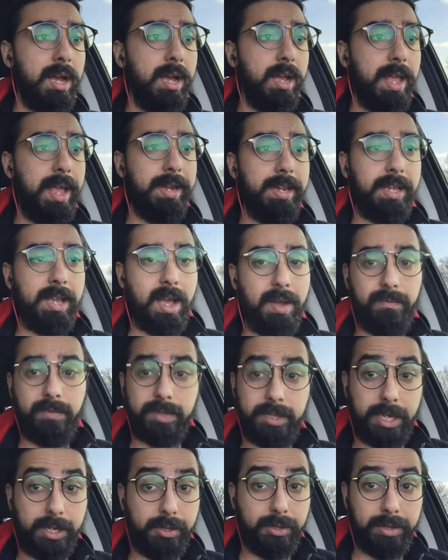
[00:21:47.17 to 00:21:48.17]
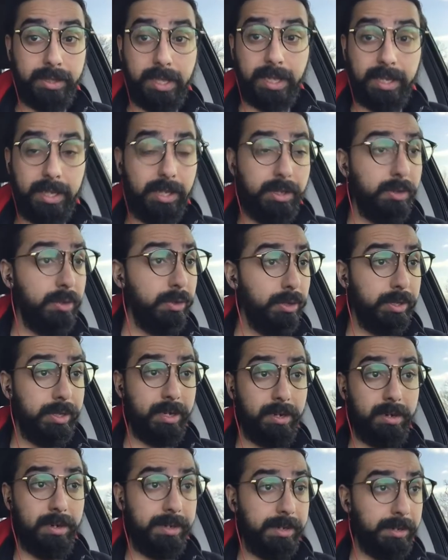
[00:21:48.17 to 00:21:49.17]
Any conversation that
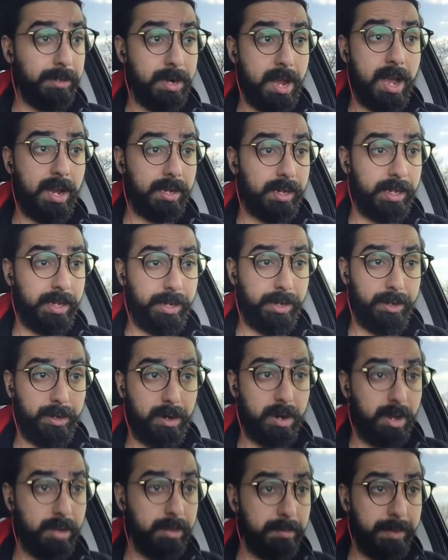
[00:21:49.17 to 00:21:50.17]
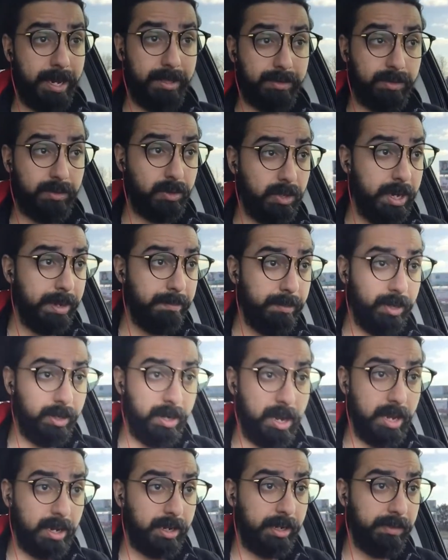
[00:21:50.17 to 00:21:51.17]
you're not going to hear on the mainstream, you're
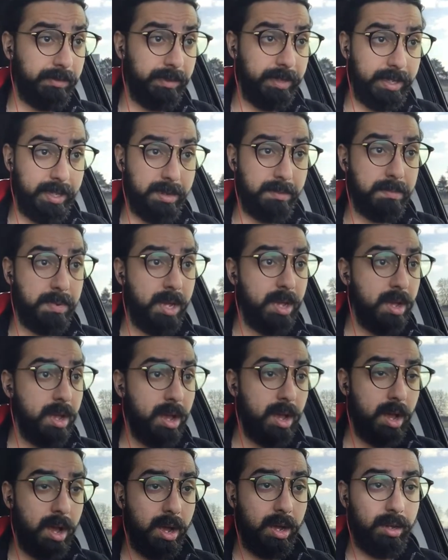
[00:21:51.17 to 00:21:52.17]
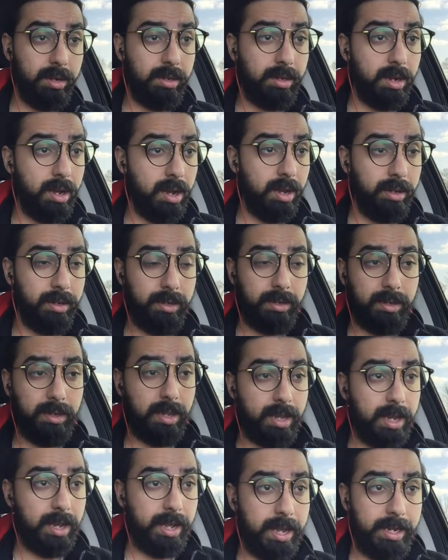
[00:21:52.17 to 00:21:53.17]
not going to see them on
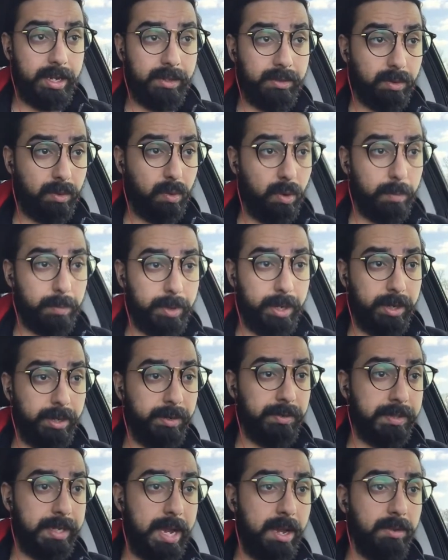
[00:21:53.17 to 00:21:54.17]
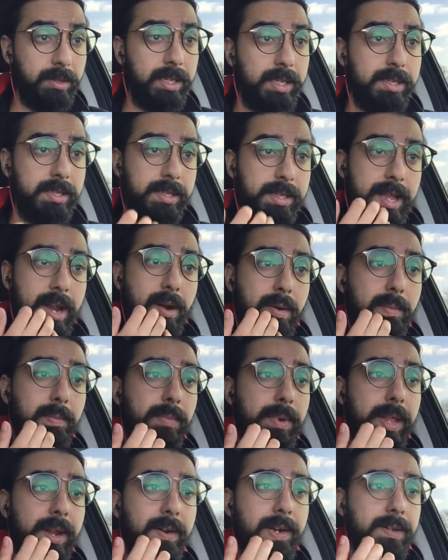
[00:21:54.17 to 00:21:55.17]
any of the corporate news outlets. They
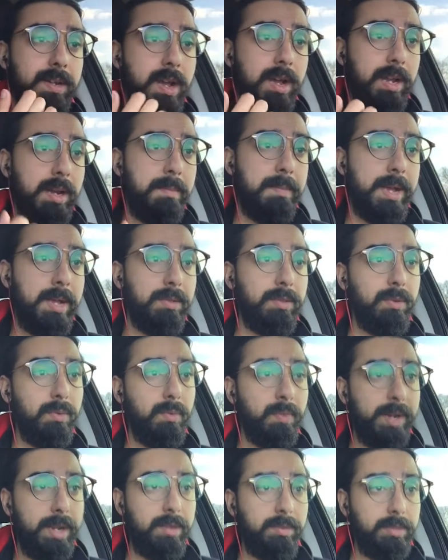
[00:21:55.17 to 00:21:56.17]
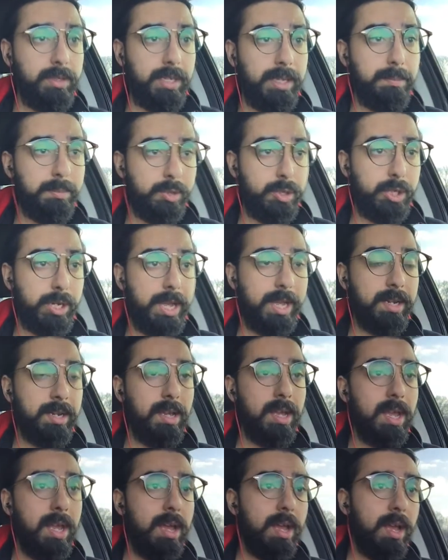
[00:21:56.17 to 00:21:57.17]
are talking about the real deep shit.
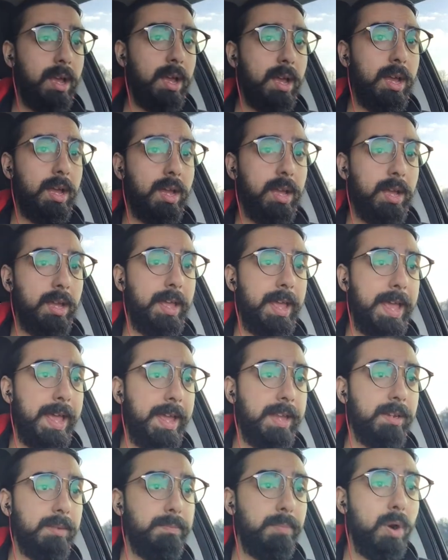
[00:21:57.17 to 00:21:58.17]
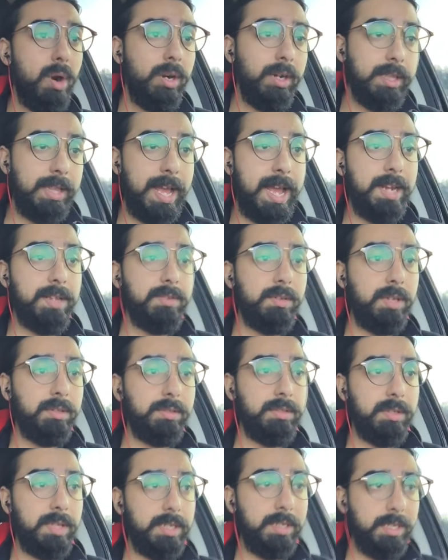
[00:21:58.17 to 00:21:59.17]
And part of that is
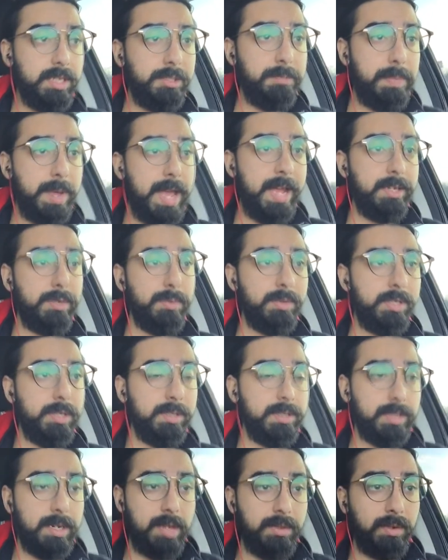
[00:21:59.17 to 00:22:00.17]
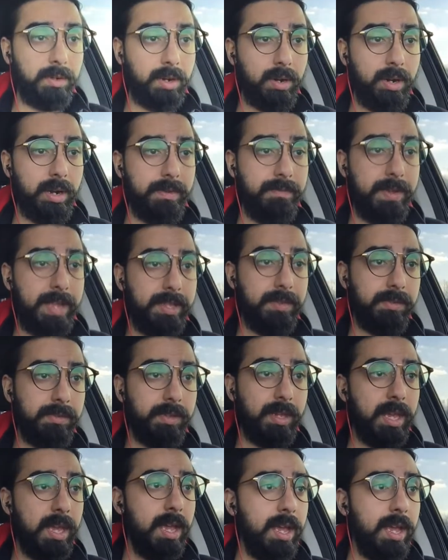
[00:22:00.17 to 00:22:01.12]
also the Dispatch, which is another current events,